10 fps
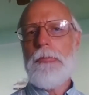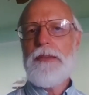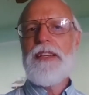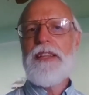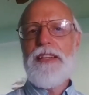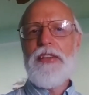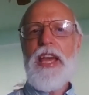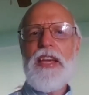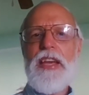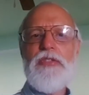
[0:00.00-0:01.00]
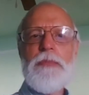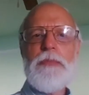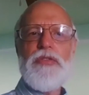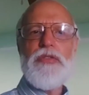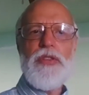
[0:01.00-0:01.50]
Okay, thank you very much
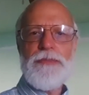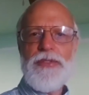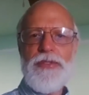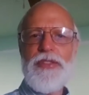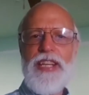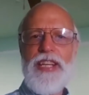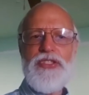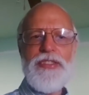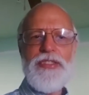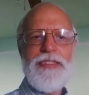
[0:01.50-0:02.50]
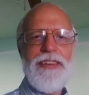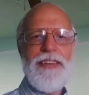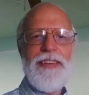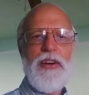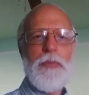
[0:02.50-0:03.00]
for your attention, and I
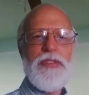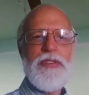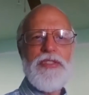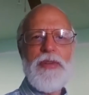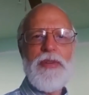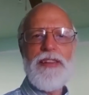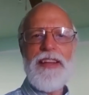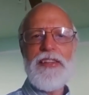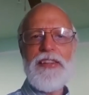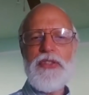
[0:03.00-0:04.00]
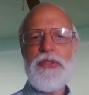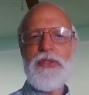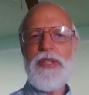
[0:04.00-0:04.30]
hope this has been enlightening to you. And